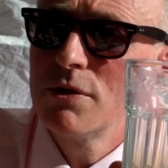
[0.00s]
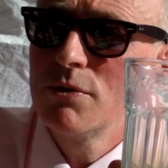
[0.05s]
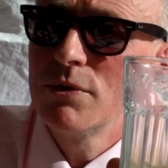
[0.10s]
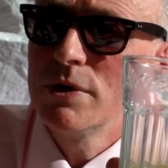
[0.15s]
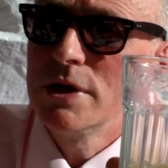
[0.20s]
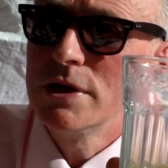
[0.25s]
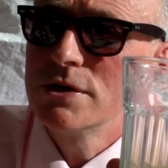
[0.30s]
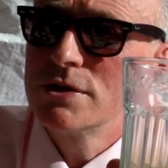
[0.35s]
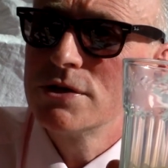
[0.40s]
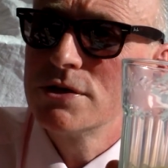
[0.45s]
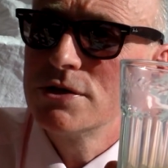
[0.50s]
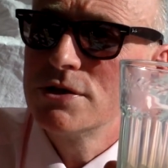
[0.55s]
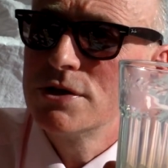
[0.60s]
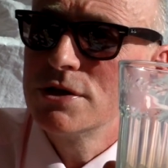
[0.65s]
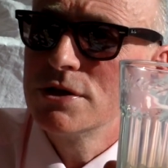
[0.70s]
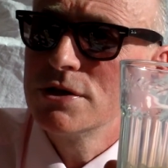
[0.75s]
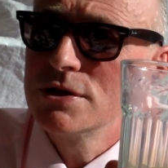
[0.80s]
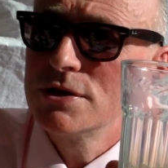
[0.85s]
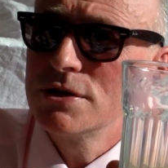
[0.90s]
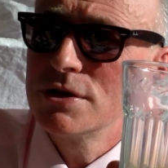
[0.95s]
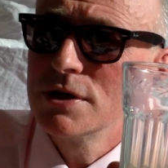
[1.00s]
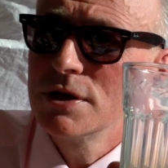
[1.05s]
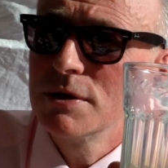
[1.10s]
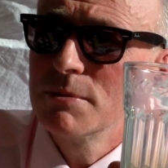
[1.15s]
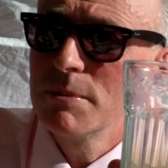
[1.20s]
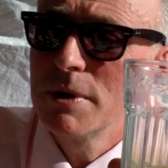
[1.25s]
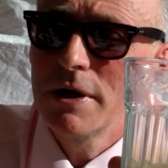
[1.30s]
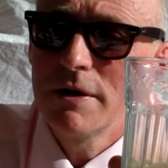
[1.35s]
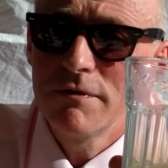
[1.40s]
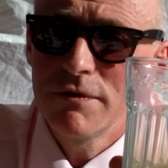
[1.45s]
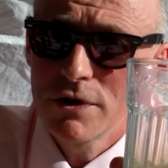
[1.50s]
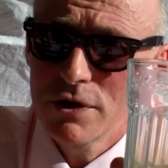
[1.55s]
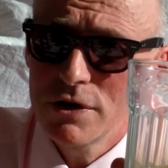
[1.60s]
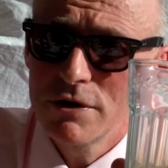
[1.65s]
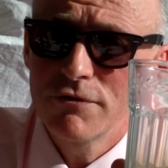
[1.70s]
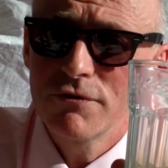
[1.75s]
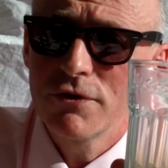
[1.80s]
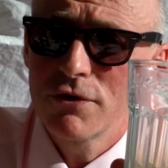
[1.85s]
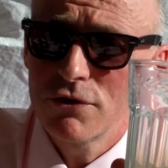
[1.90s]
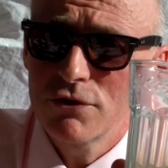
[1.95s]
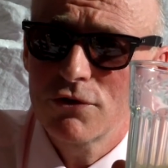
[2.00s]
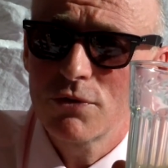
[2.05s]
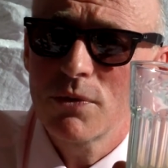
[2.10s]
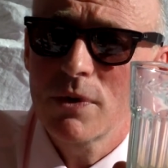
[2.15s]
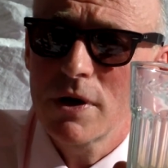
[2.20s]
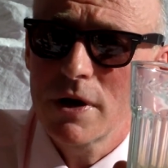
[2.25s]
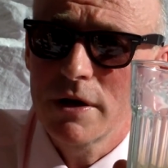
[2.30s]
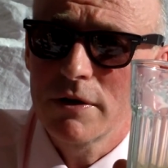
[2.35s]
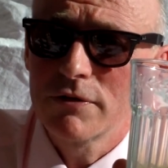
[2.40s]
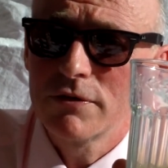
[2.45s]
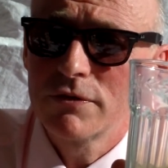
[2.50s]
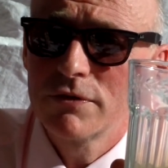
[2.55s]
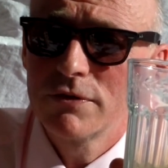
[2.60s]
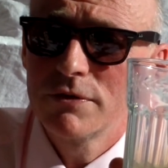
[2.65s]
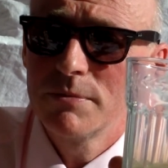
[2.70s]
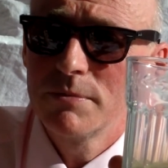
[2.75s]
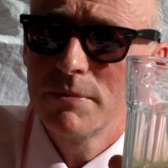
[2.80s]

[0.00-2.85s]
of the reasons is my very first wife,